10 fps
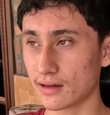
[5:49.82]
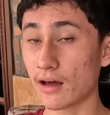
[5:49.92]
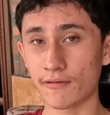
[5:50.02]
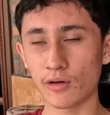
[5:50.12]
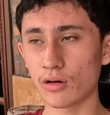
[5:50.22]
Yeah, I
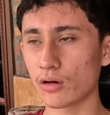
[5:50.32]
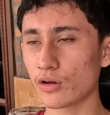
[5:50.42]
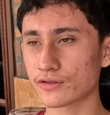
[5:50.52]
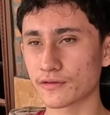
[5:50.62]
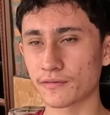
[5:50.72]
have
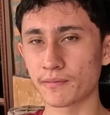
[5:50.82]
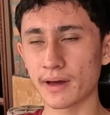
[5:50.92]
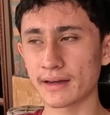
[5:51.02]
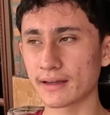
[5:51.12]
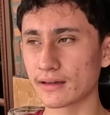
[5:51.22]
lots of
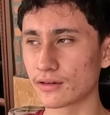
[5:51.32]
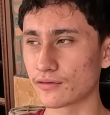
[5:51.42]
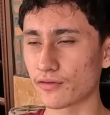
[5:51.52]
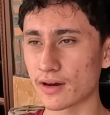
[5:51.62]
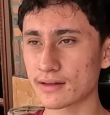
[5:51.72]
many good
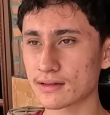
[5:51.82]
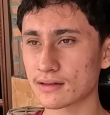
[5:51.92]
friends.